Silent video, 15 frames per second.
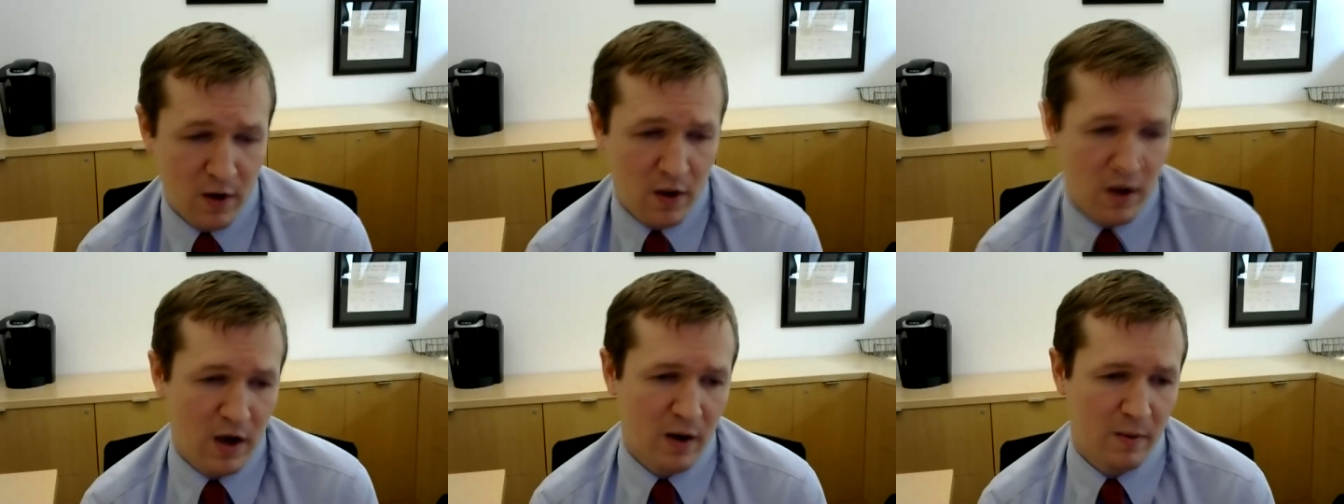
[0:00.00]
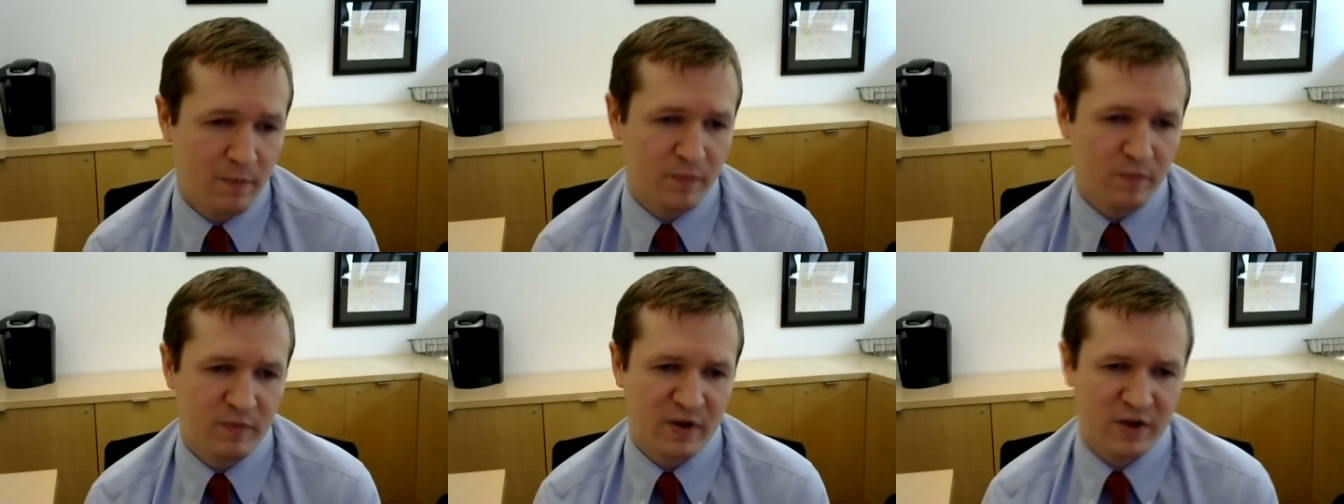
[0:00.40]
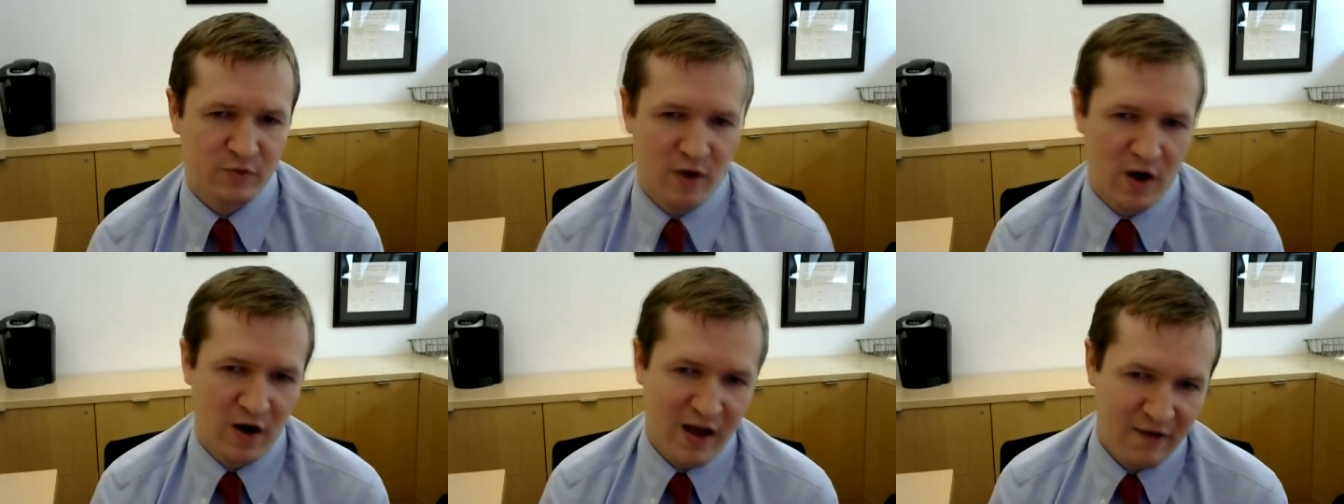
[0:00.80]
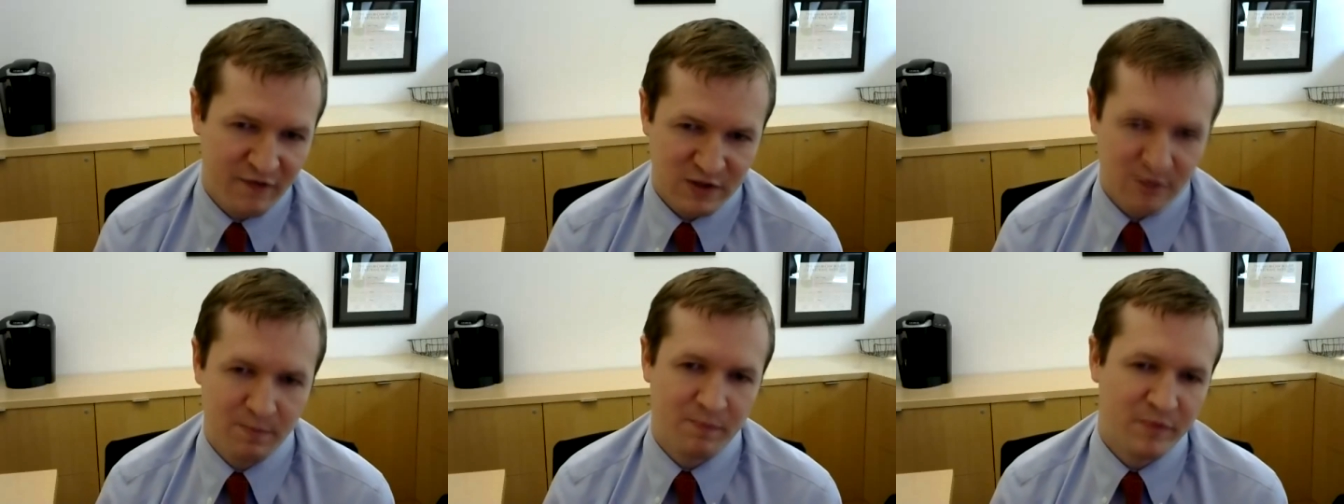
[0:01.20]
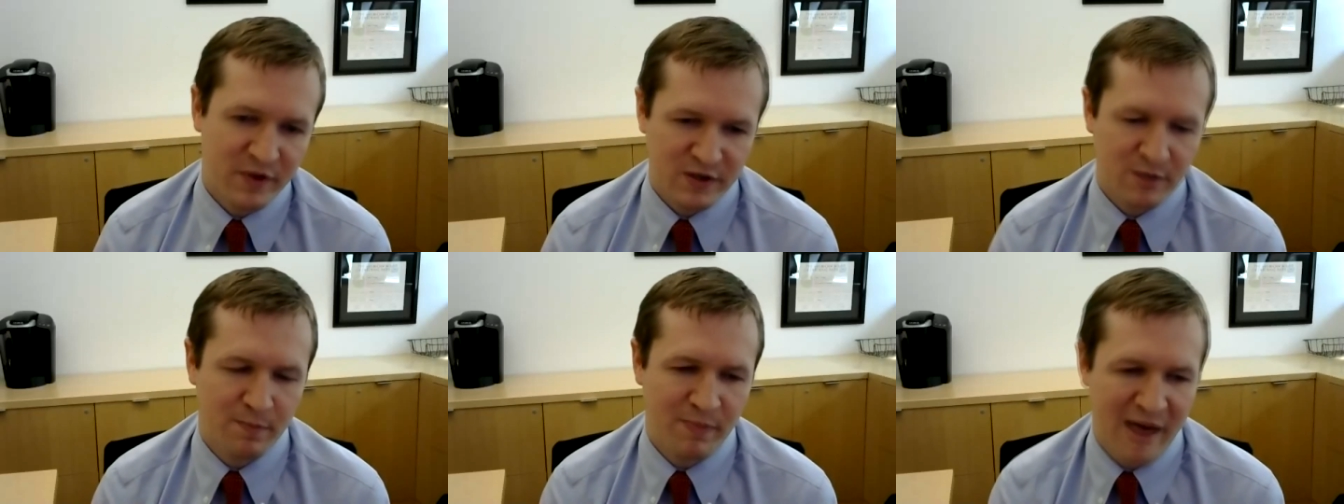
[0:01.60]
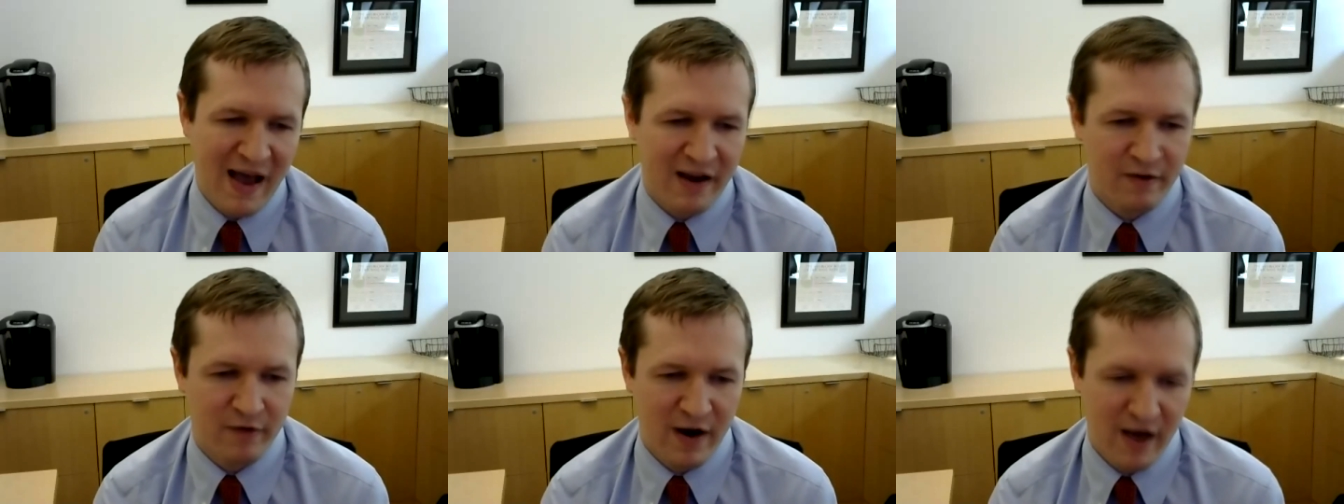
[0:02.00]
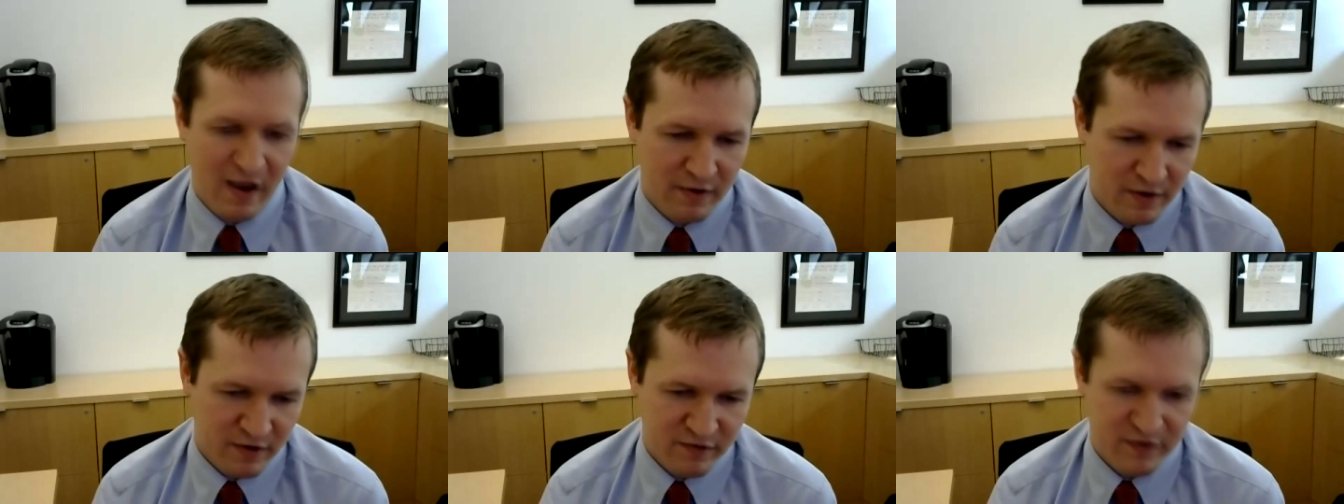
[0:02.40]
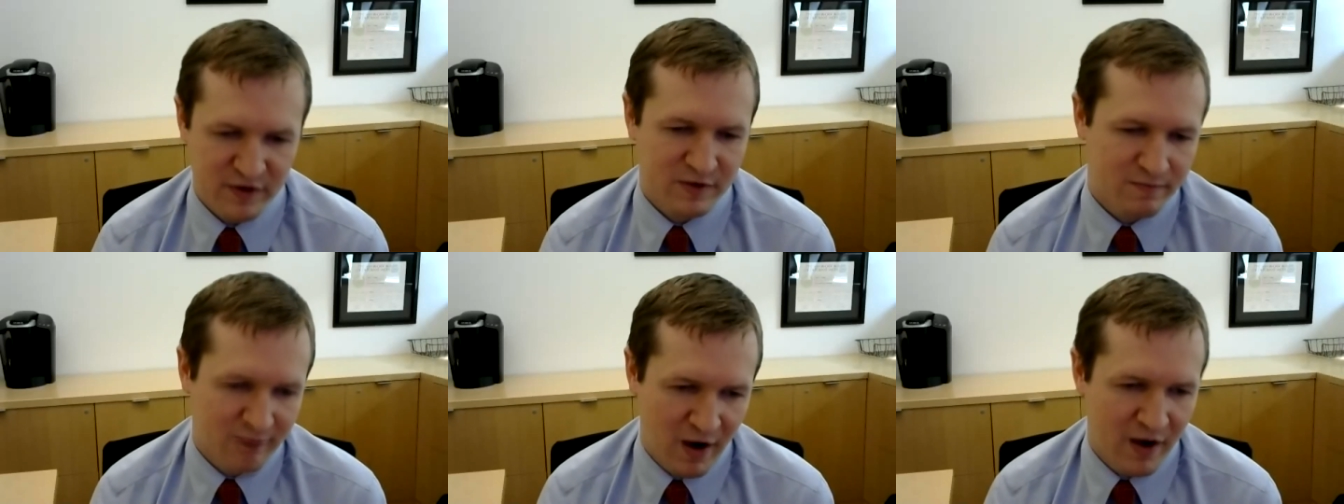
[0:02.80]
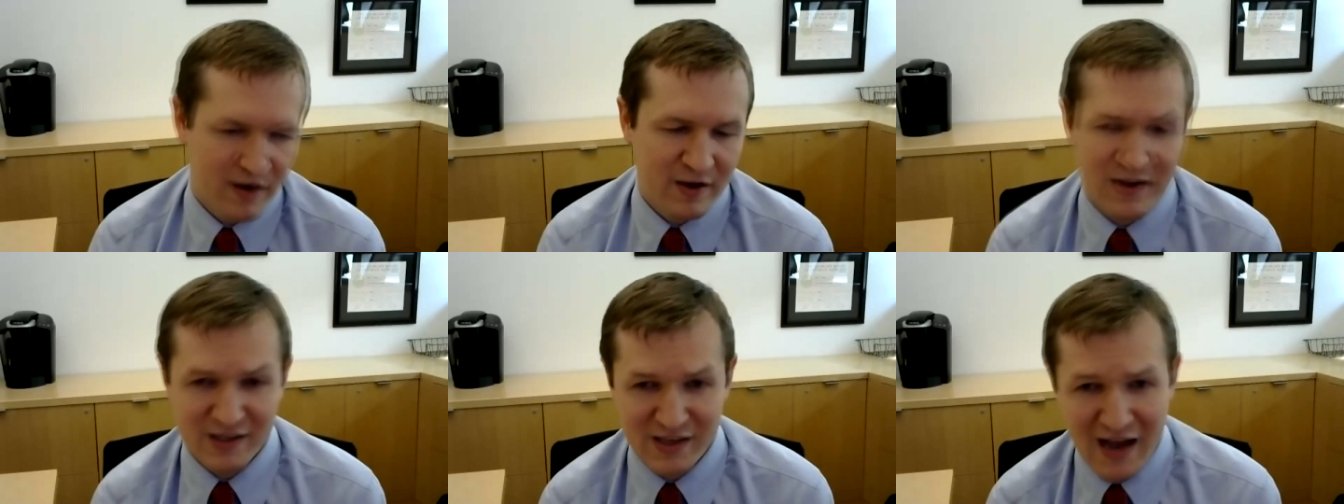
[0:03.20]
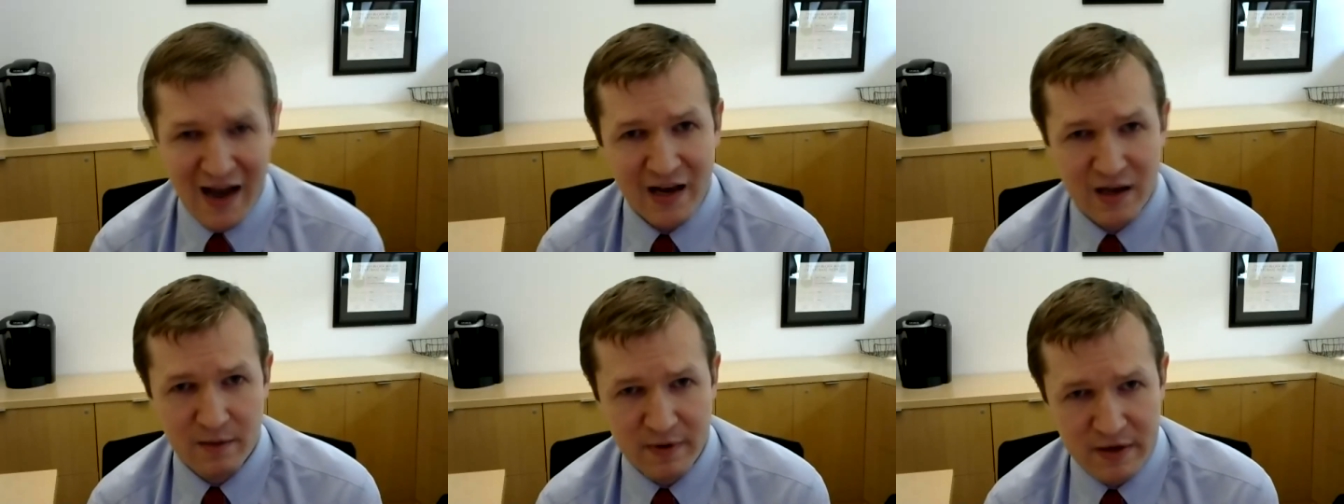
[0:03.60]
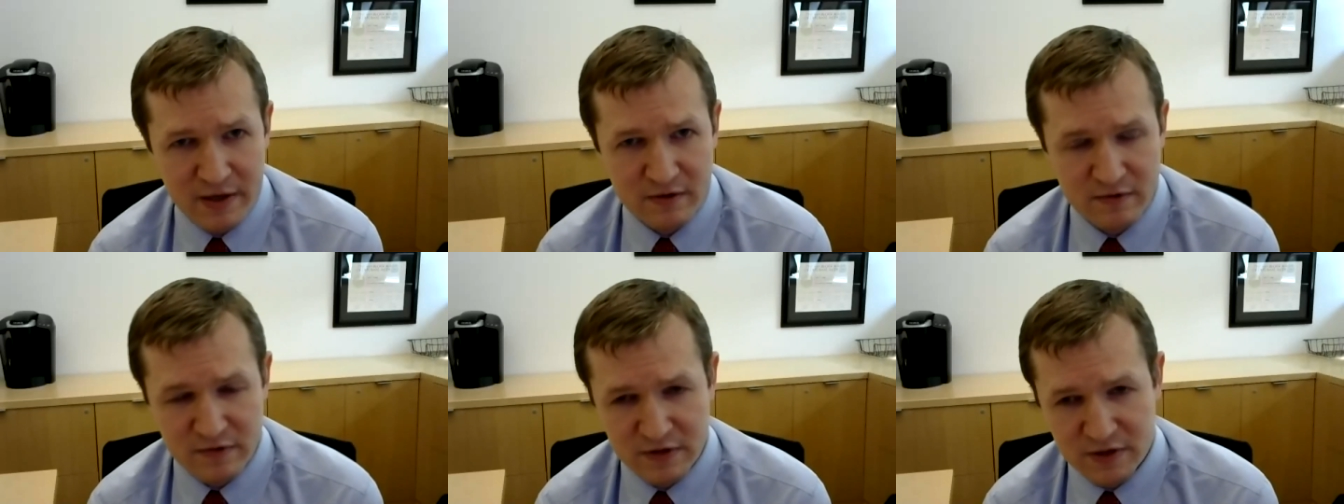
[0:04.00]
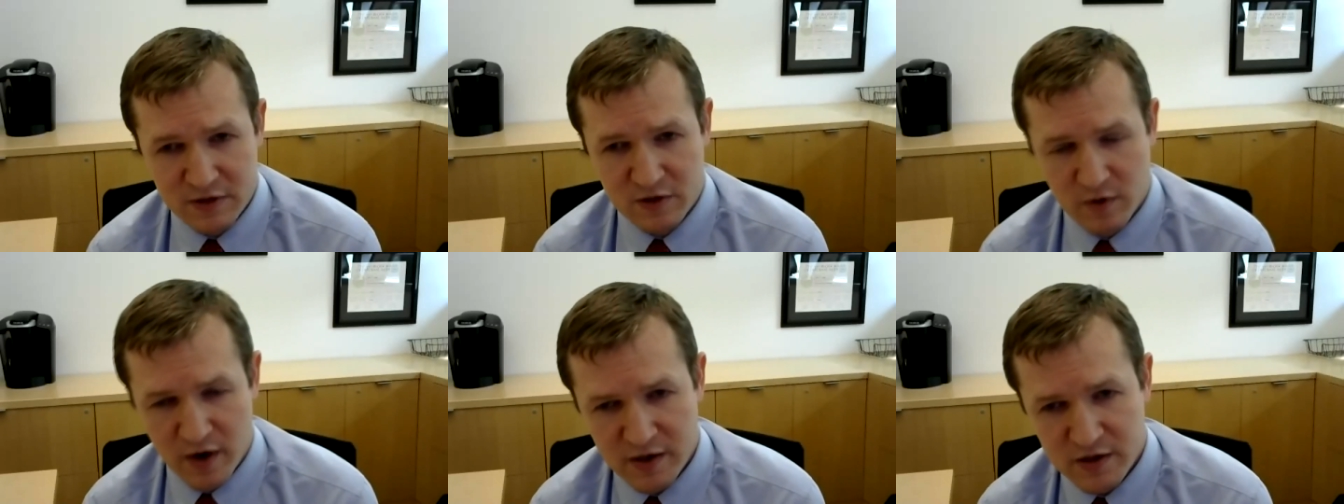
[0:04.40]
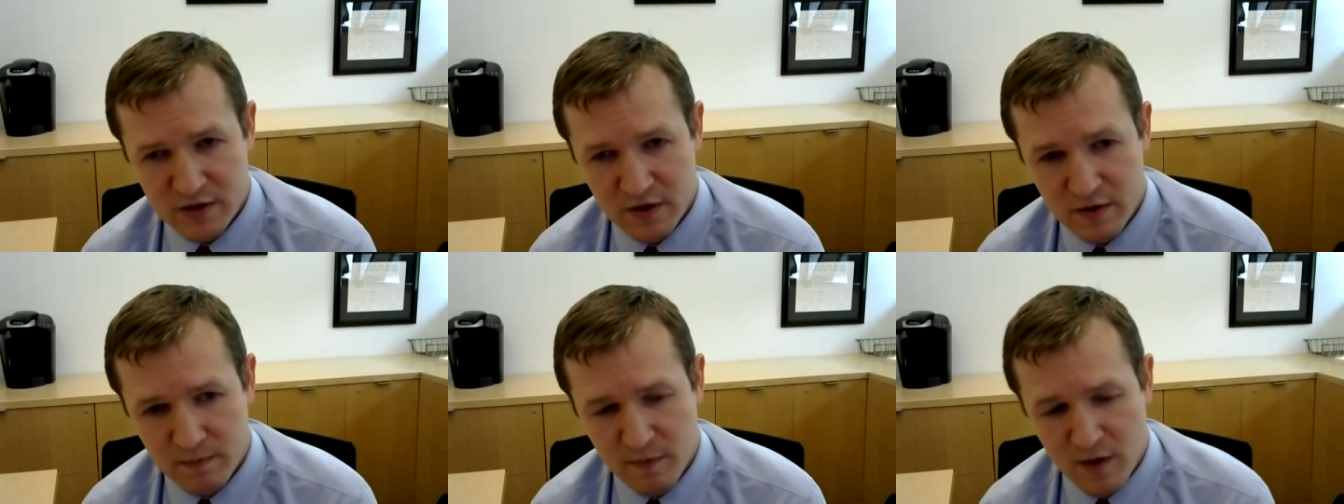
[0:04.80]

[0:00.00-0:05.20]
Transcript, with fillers: um, because we all have this this background of just heightened anxiety because of the situation